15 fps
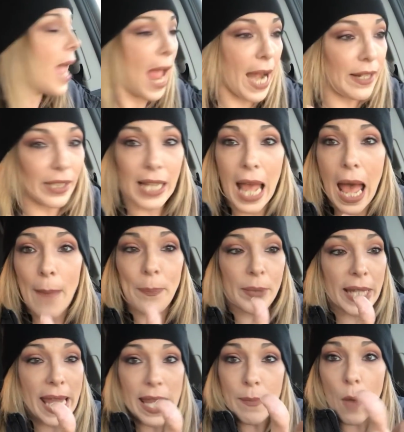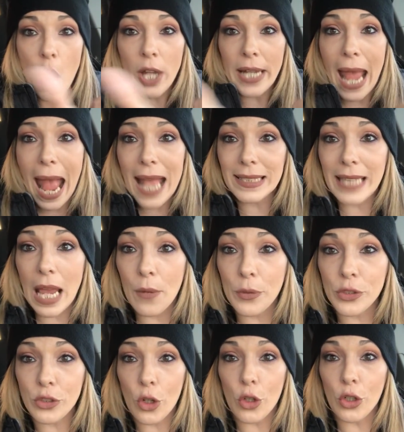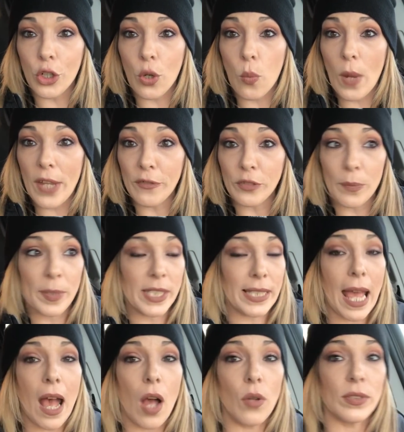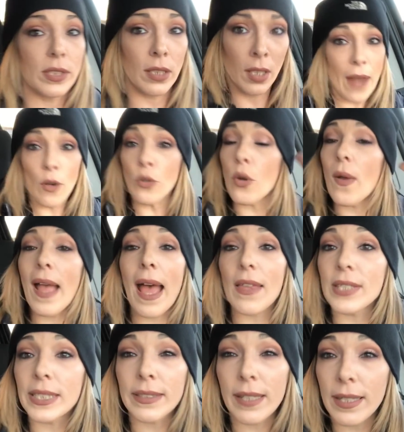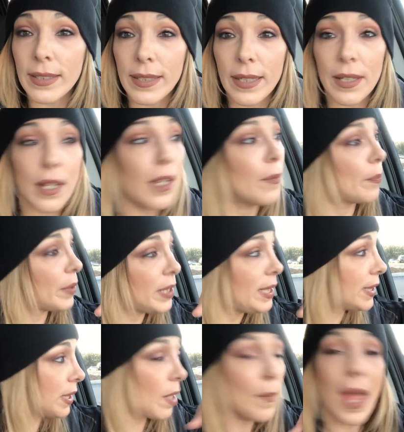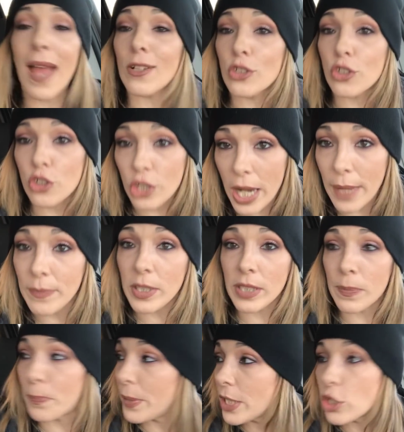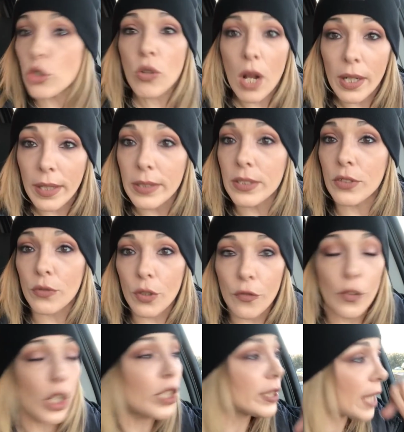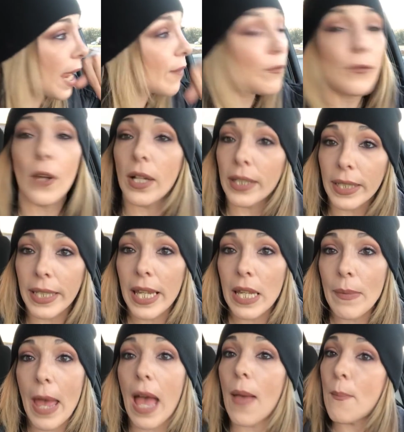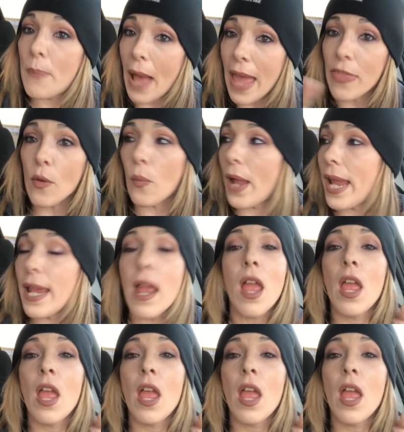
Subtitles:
and the cop came on as I was turning away from his house. I don't know how this kid did it, but he somehow jammed this big truck into reverse and fucking came out. And by the way,